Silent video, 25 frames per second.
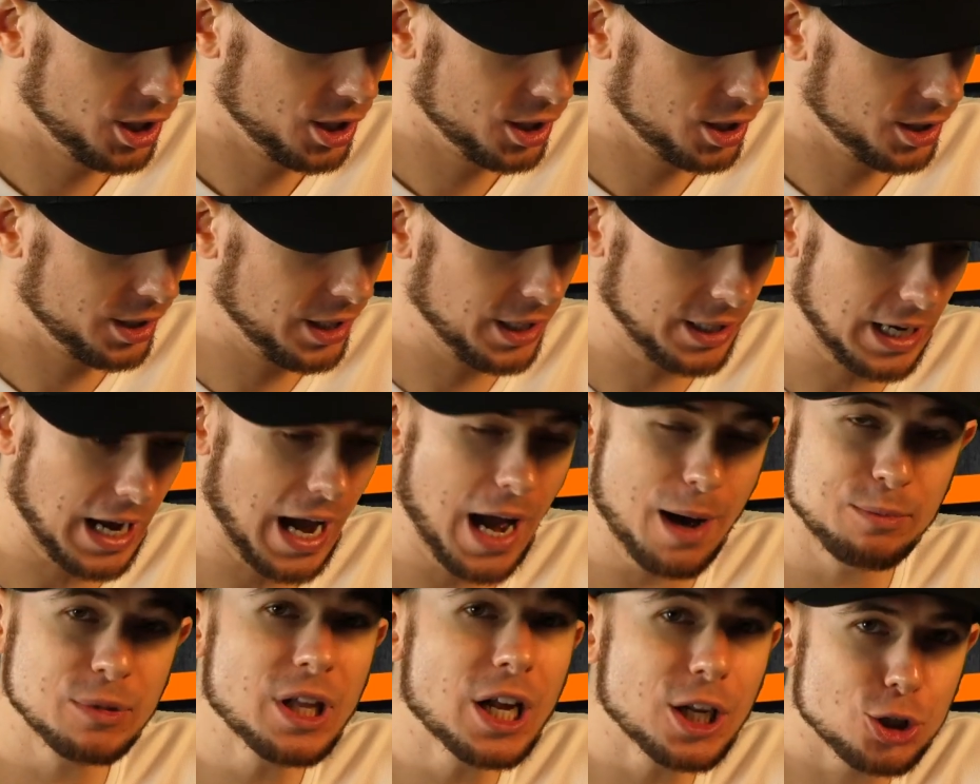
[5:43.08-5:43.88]
Like,
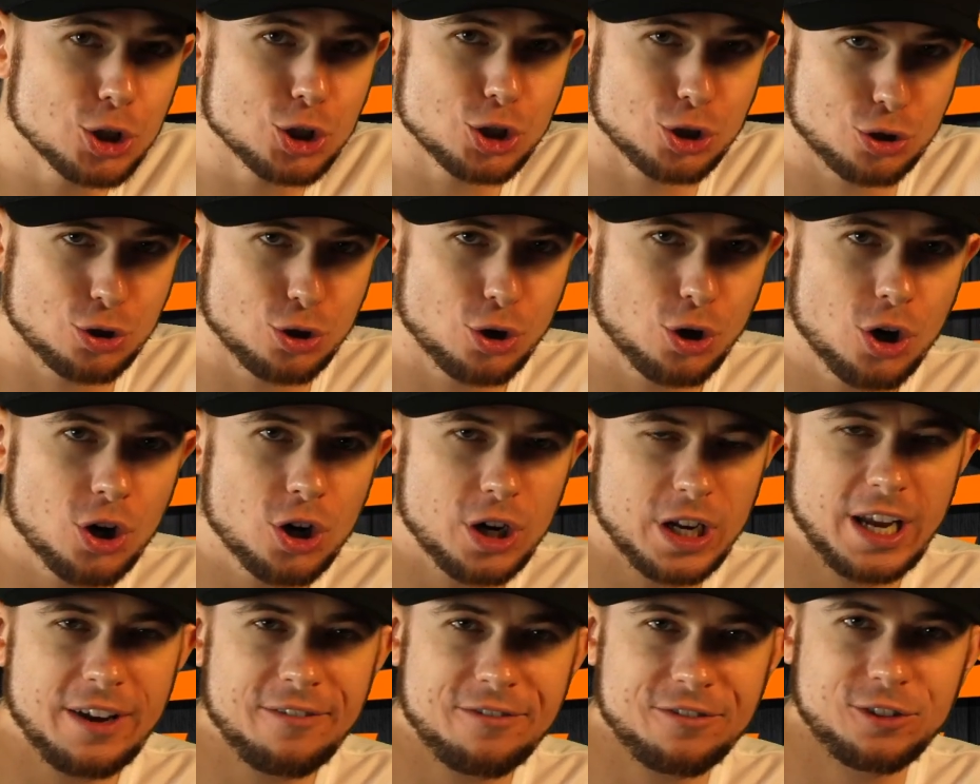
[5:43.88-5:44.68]
I'm not sure
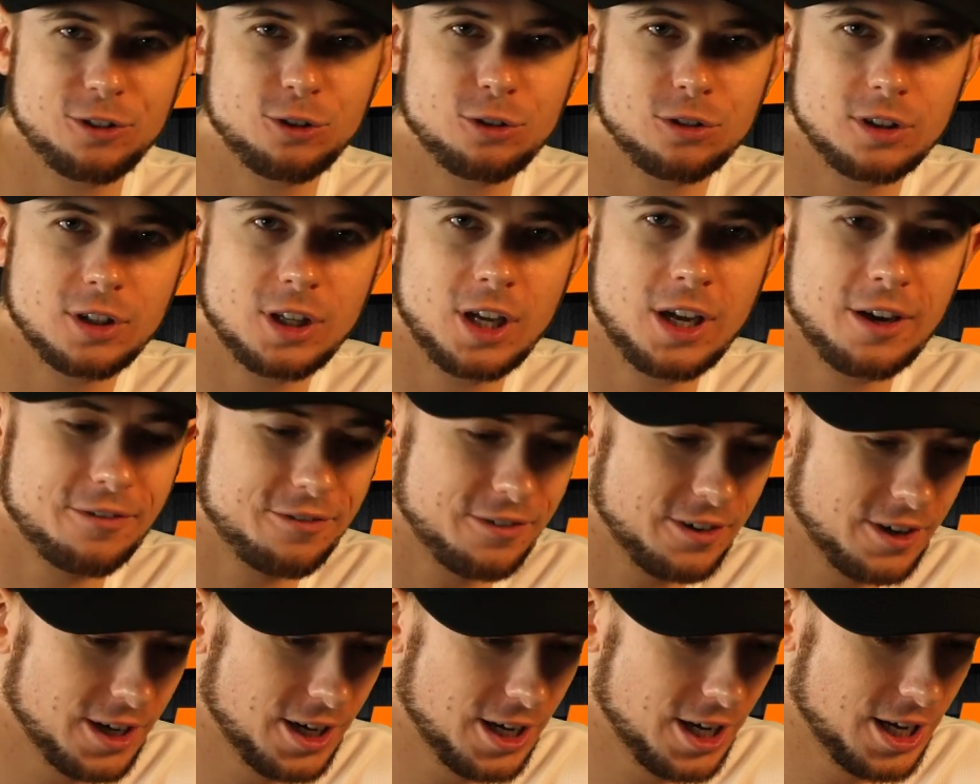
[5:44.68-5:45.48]
if
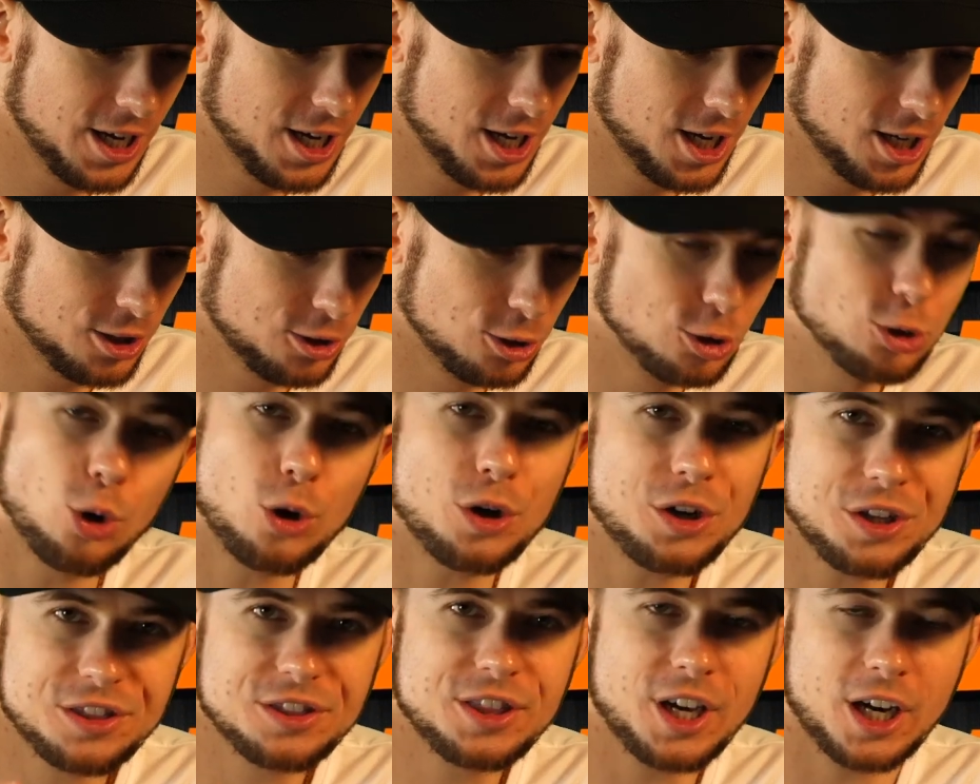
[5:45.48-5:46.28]

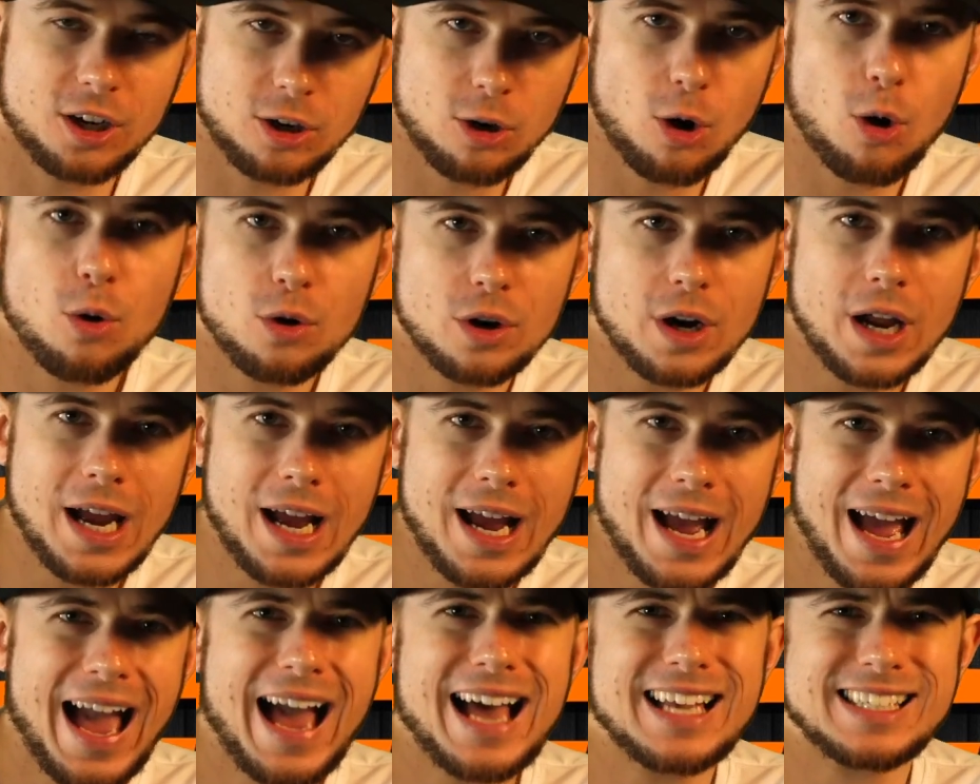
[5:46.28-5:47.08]
North Dakota
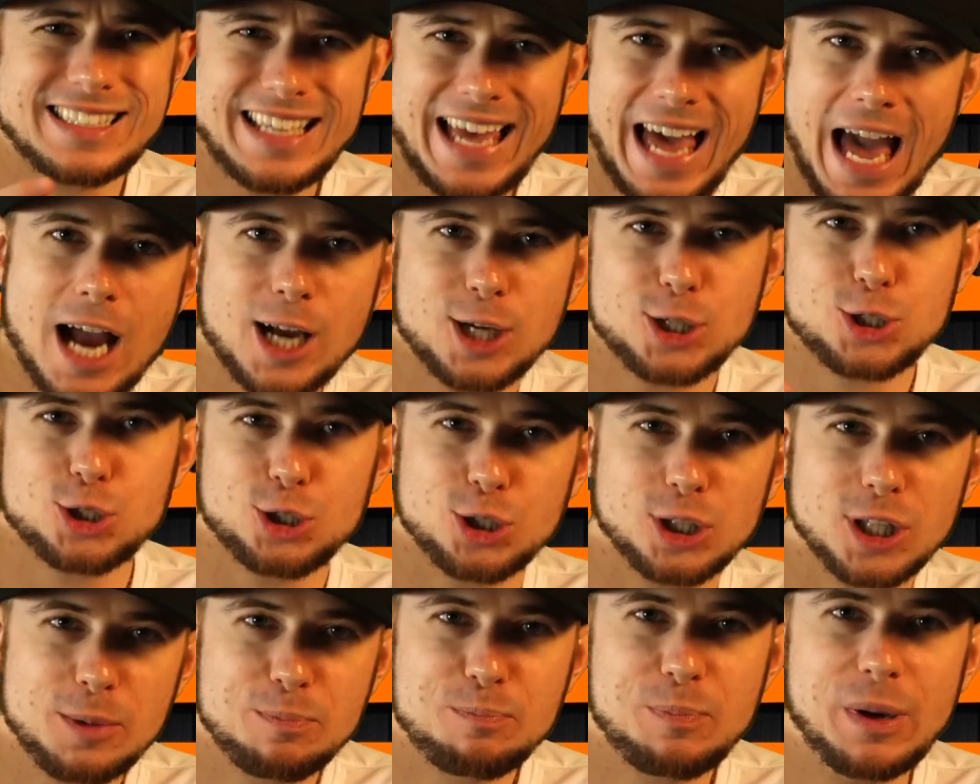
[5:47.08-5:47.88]
has
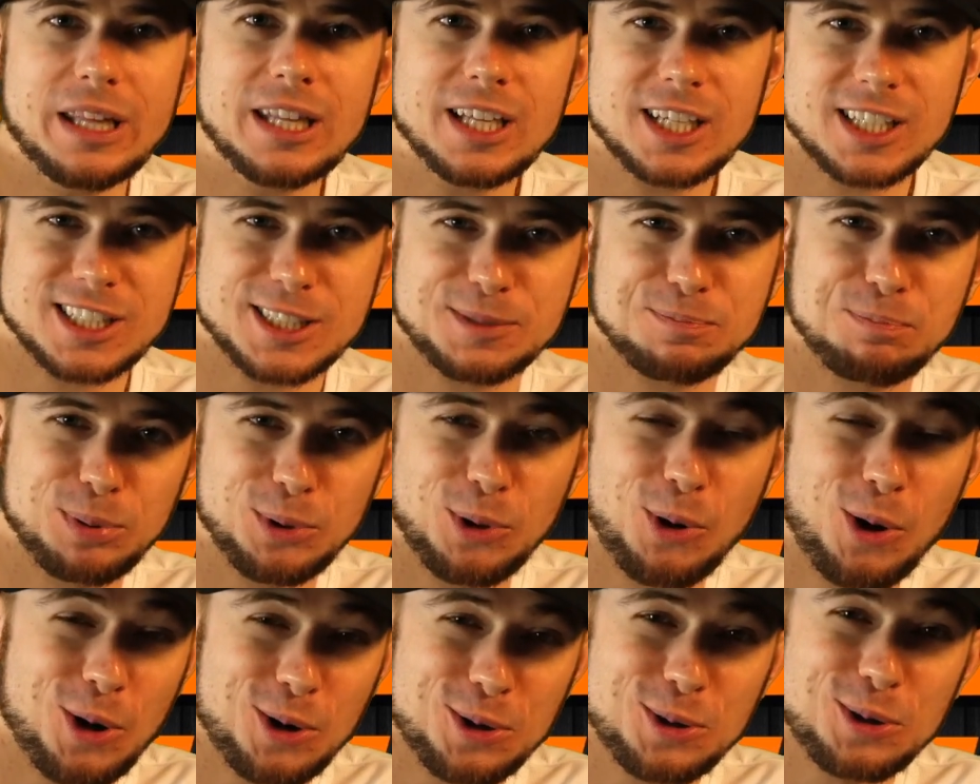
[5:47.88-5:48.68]
actually been
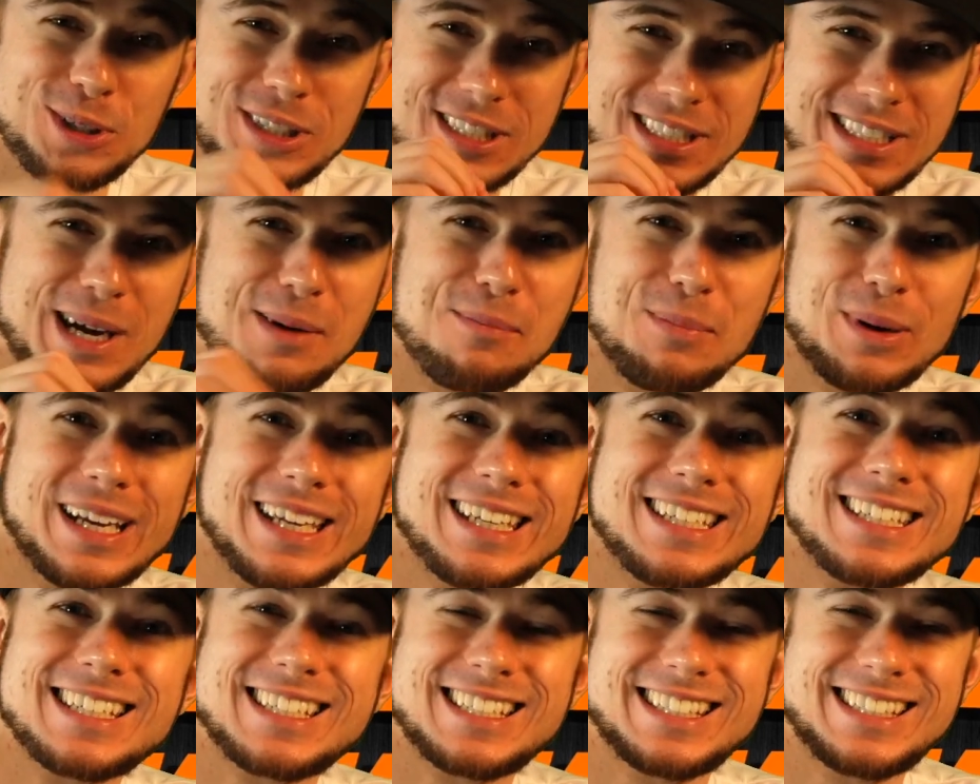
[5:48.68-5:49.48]
explored or somebody
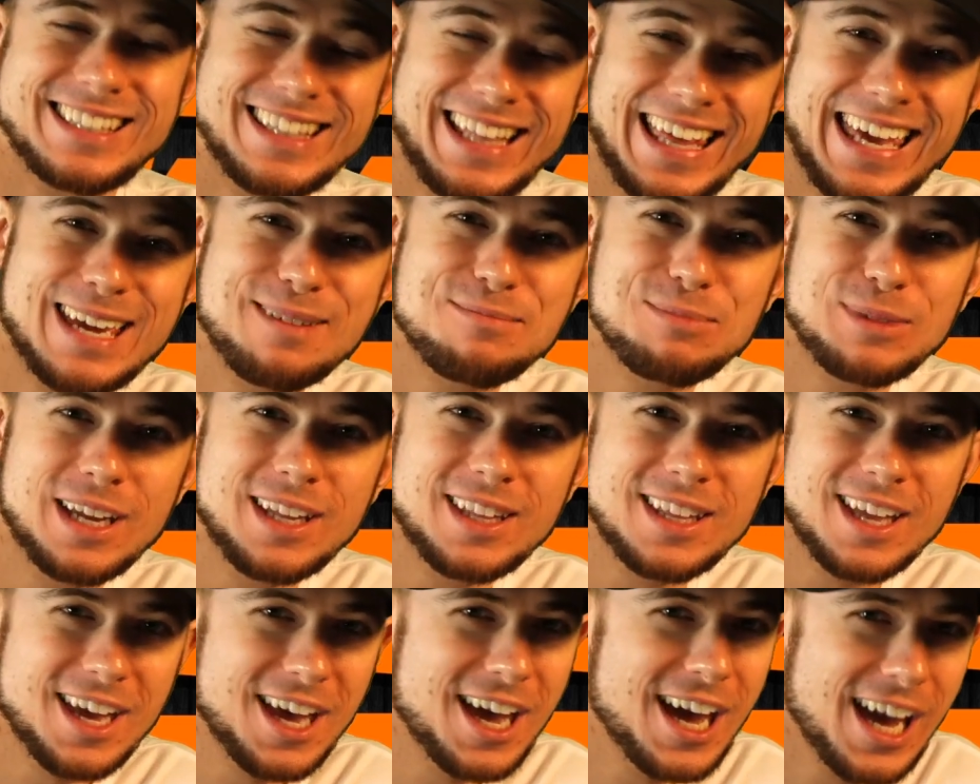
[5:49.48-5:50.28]
just named
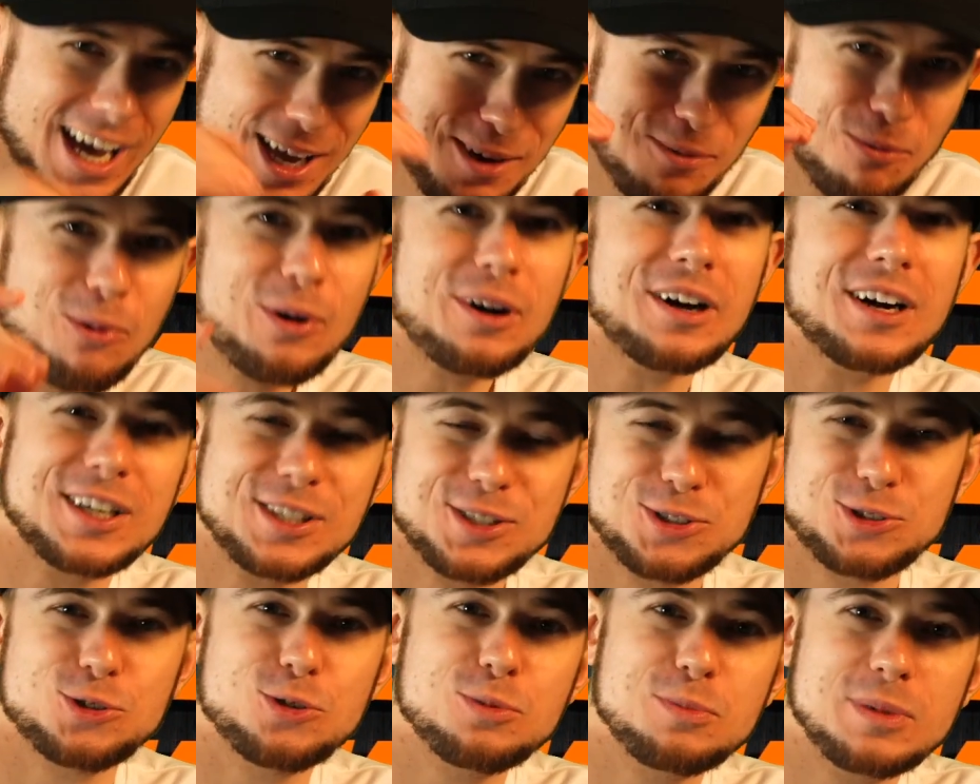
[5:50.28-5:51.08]
it and we're
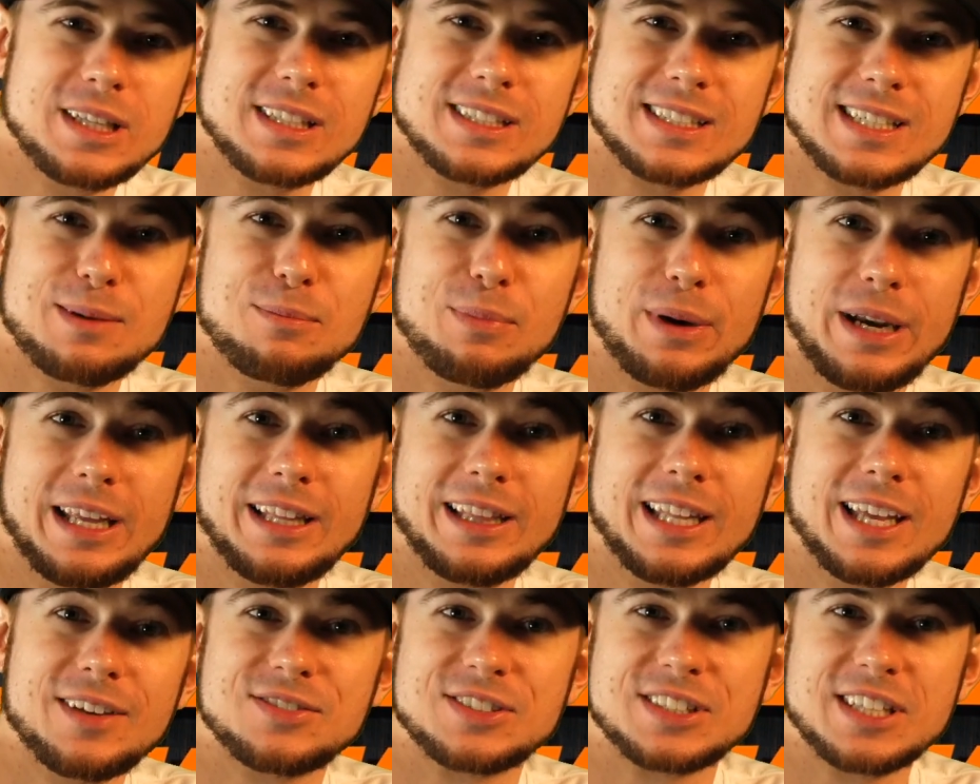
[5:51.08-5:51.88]
assuming somebody
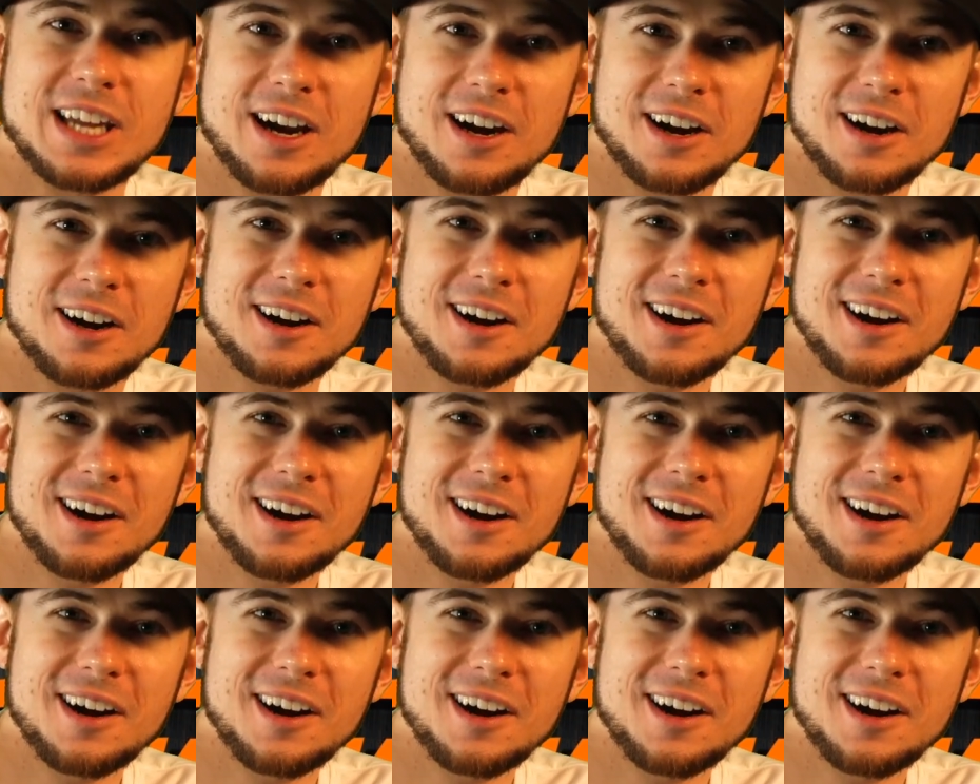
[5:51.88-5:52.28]
lives there.